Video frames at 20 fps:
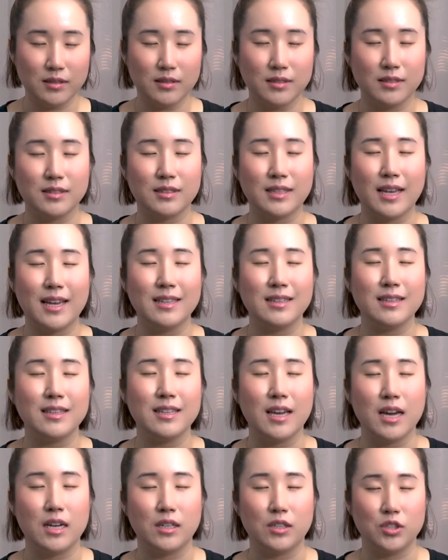send
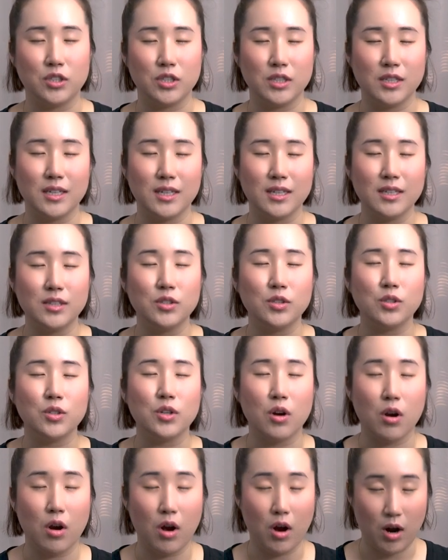the energy into
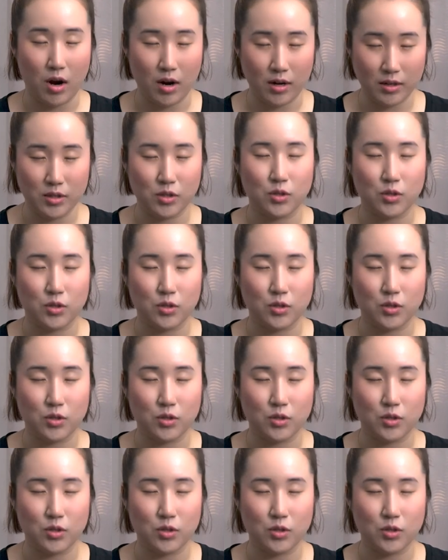your heart